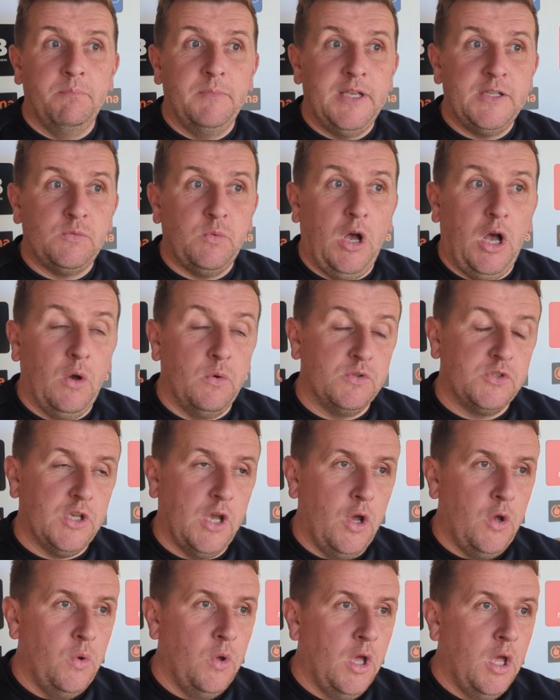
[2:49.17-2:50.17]
as well.
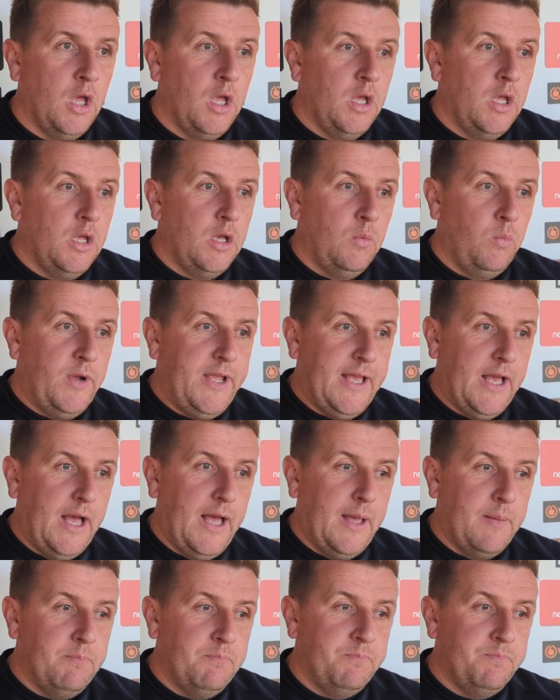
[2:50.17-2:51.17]
So we
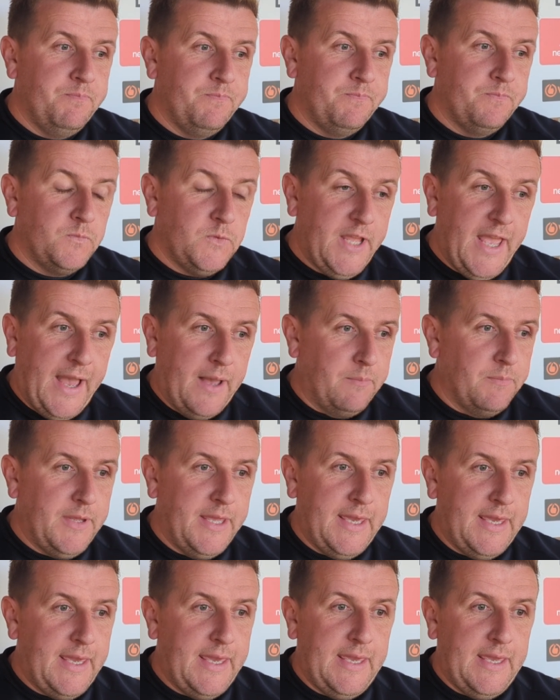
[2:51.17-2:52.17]

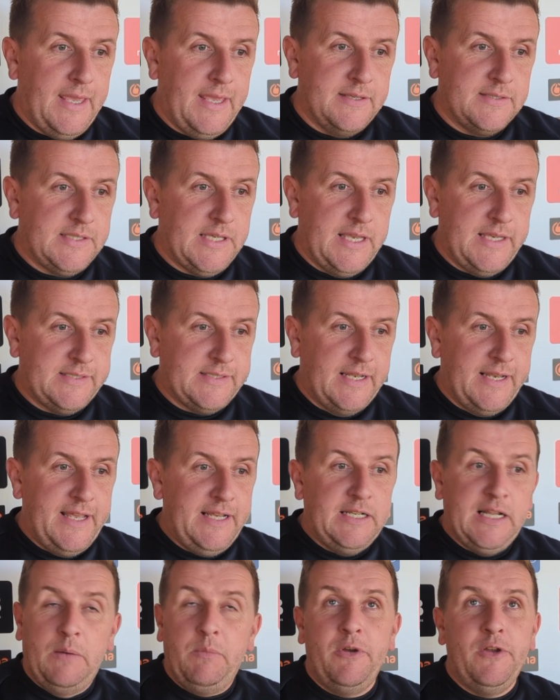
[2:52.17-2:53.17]
it's a
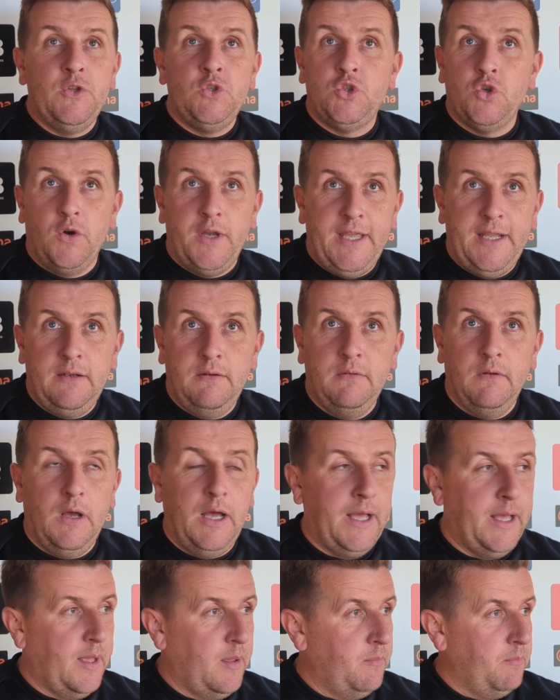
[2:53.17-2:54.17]
league that we're enjoying.
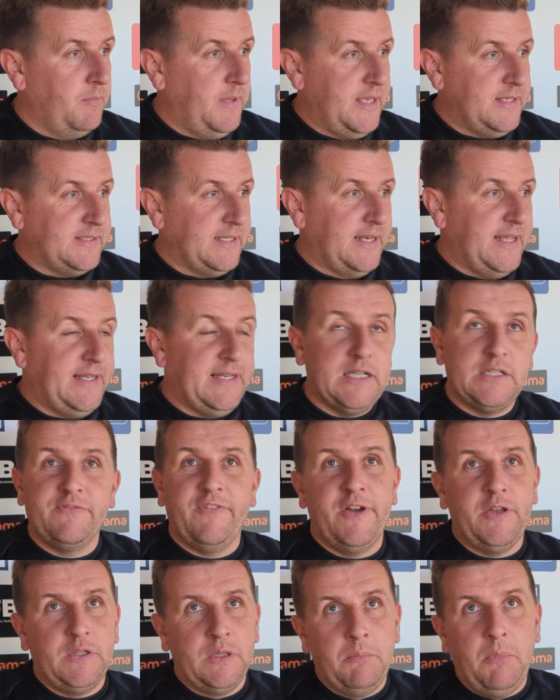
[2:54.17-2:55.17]
It's a league that's
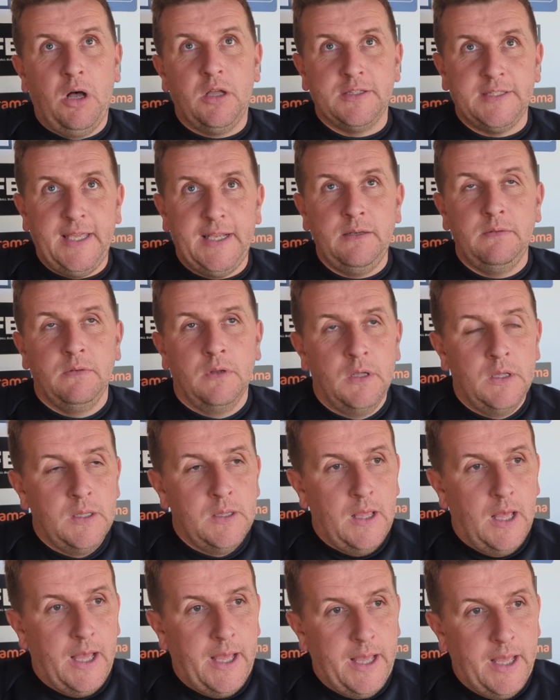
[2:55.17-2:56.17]
very
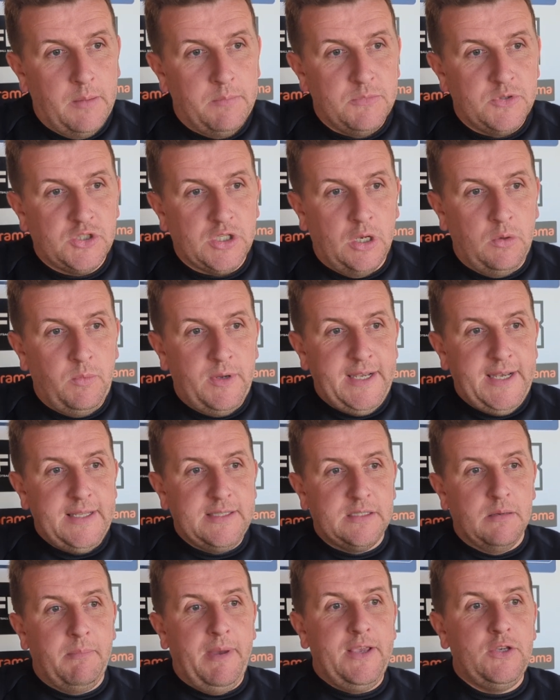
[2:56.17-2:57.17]
demanding. So we
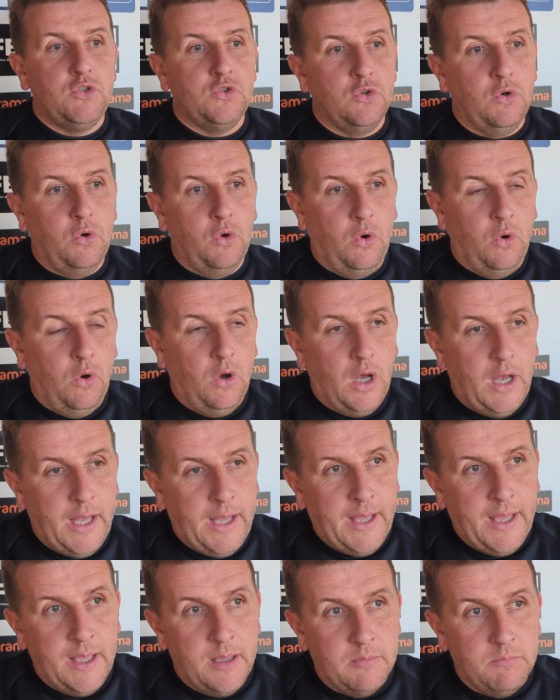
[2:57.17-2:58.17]
need to make sure
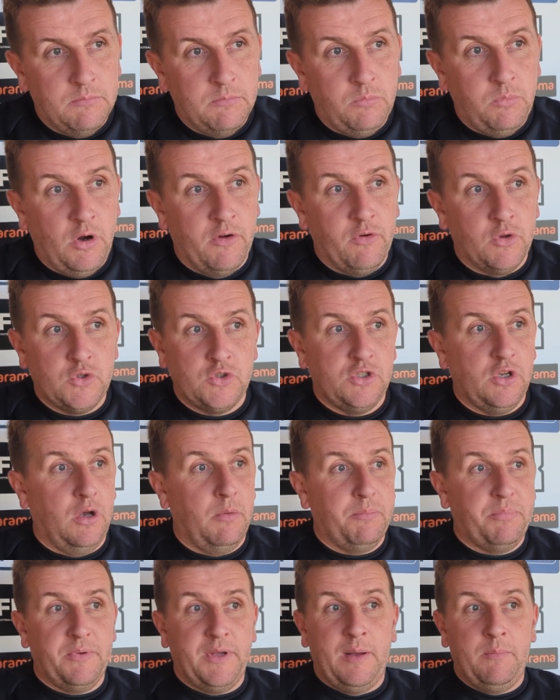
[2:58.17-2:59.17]
we're on
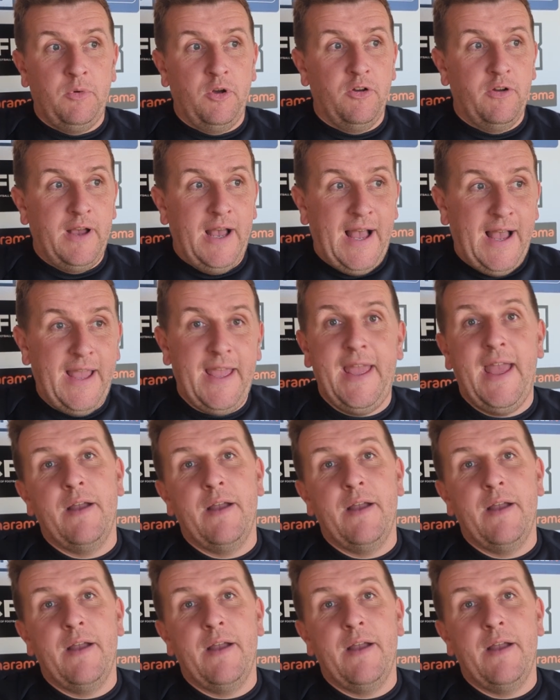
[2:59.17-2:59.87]
top and we're at it